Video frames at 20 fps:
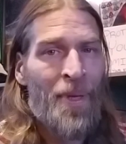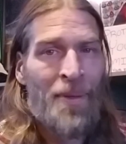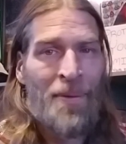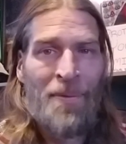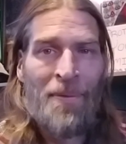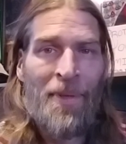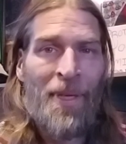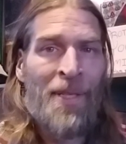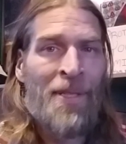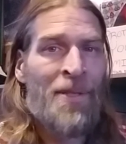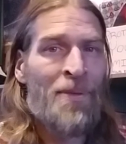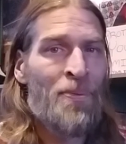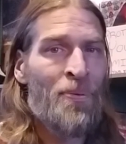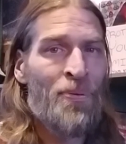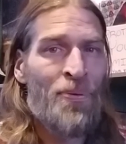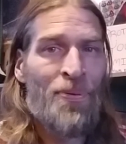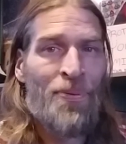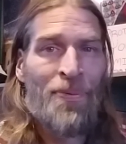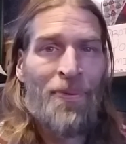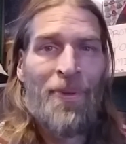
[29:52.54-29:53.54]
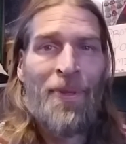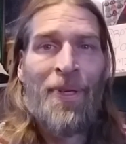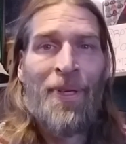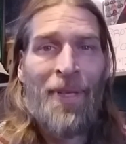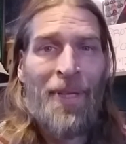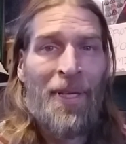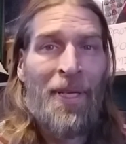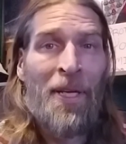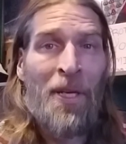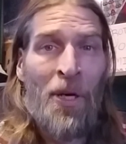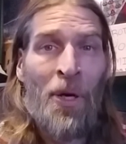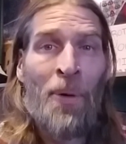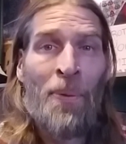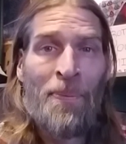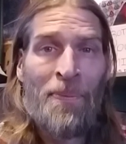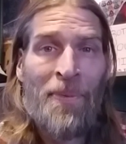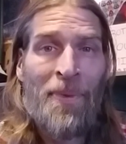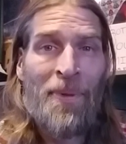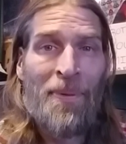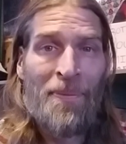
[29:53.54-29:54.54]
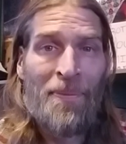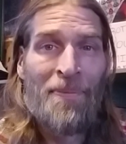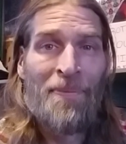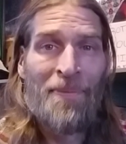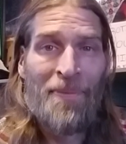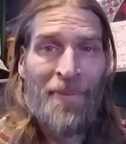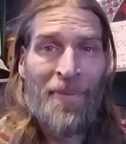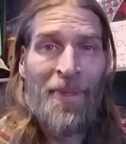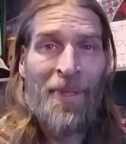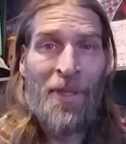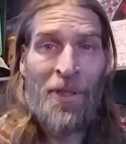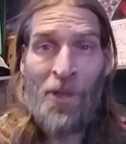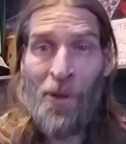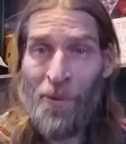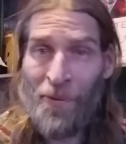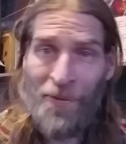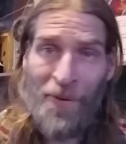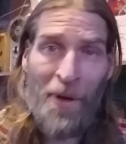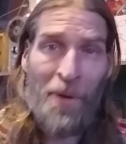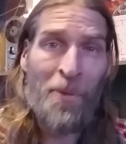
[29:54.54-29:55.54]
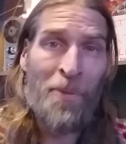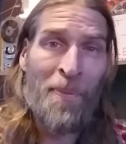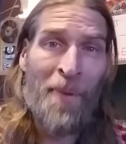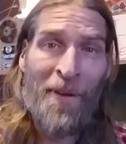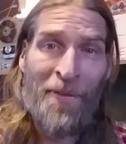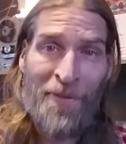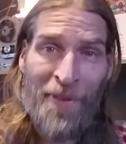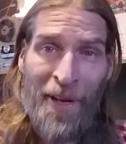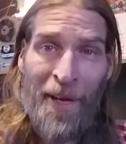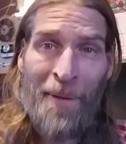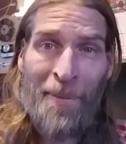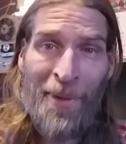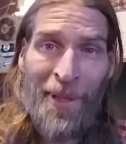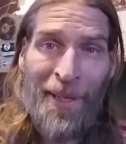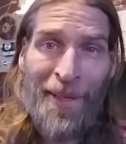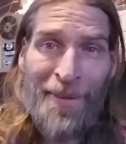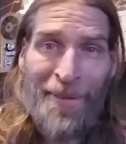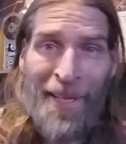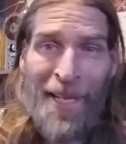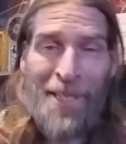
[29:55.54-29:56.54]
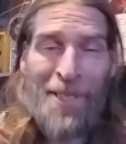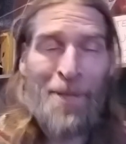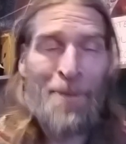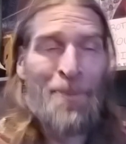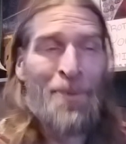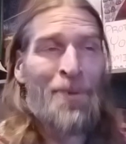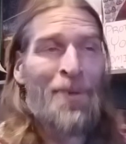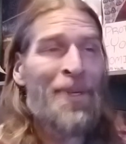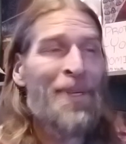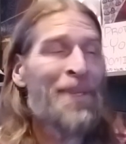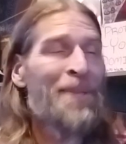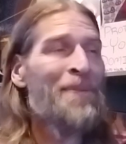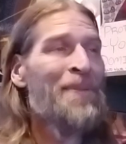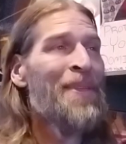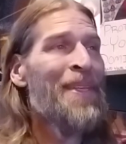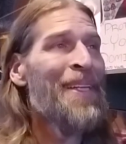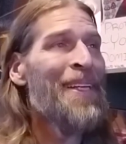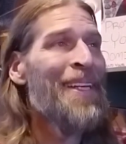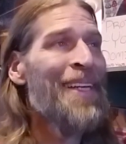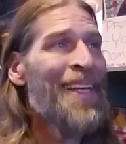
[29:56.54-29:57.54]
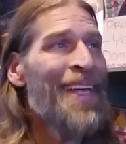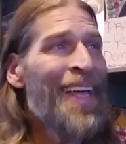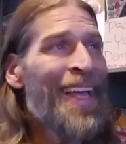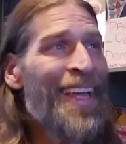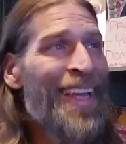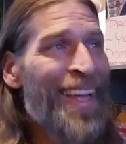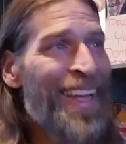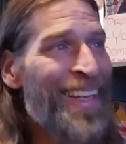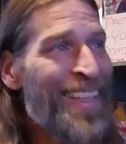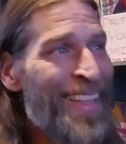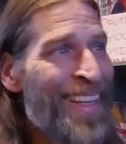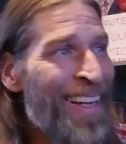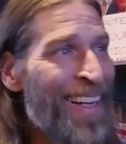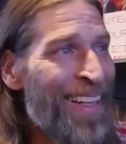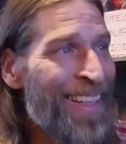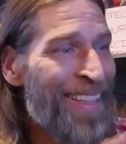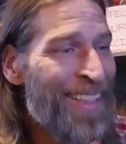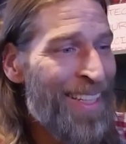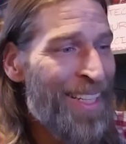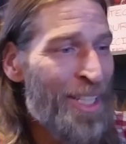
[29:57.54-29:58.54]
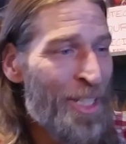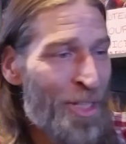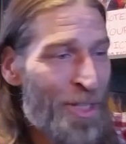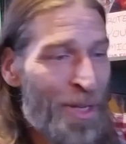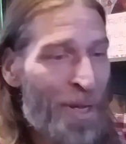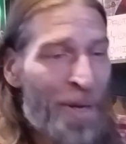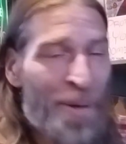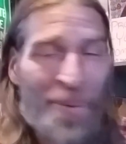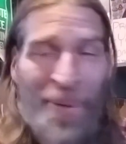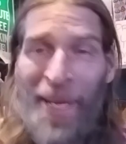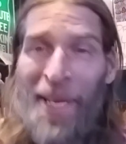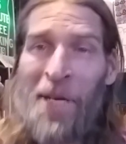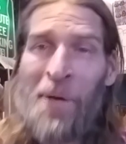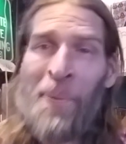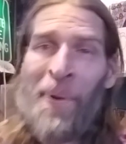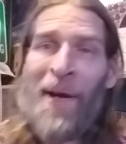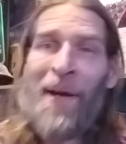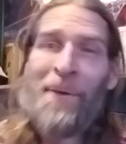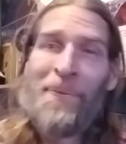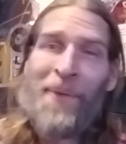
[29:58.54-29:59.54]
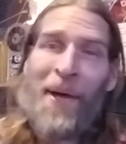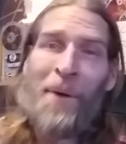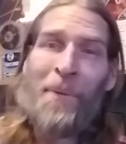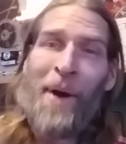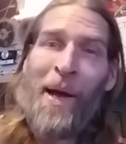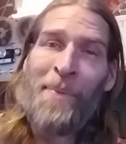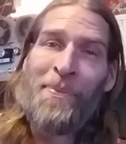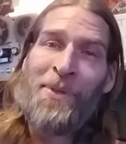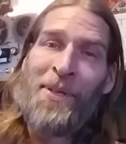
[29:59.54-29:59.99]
it's, you know, you don't fuck with my family. That's the point. And so anyway, that wraps it